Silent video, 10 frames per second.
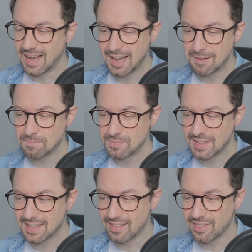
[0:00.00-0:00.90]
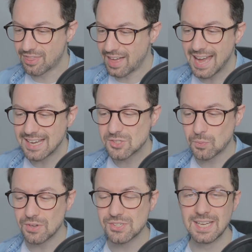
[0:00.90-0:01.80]
Um, that is
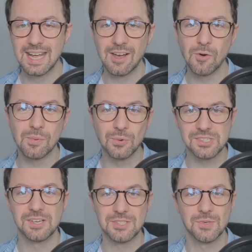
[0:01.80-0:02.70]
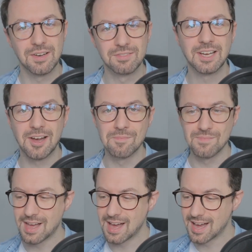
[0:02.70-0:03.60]
what's going to help also to
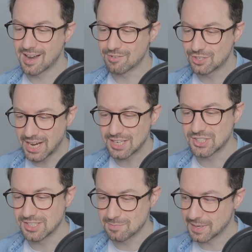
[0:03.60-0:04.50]
overcome uh, rejection.